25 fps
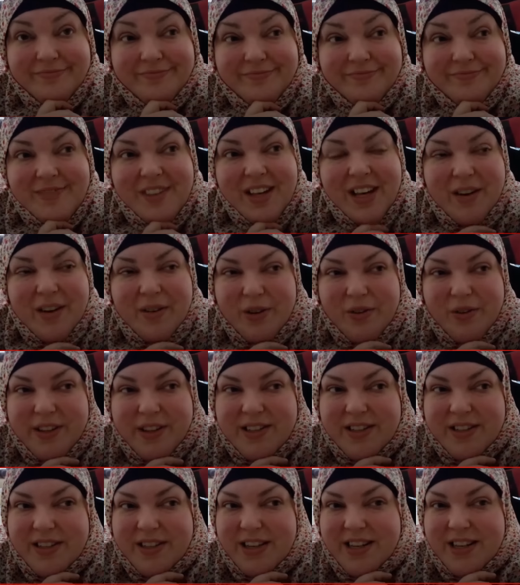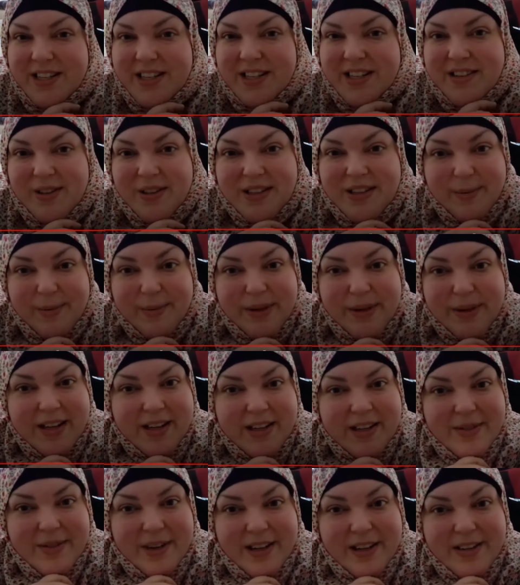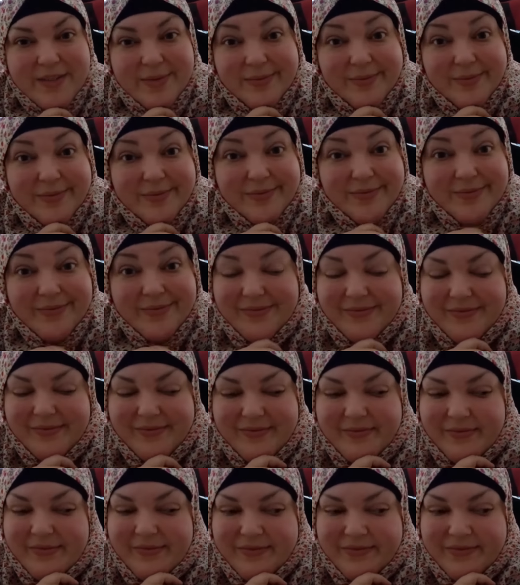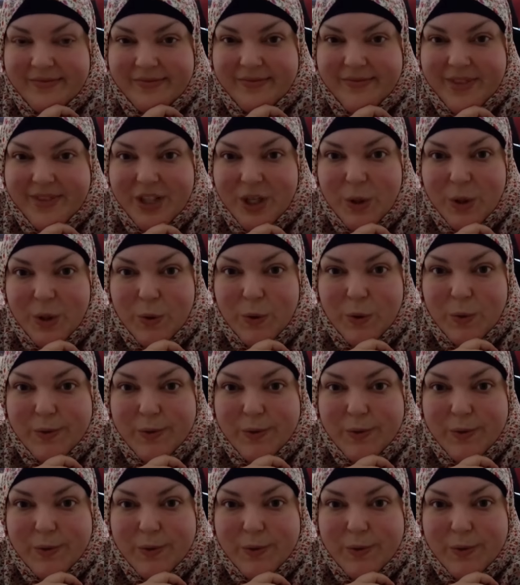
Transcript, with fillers: I don't know if that's a good idea either, because I'm an addict, right? So.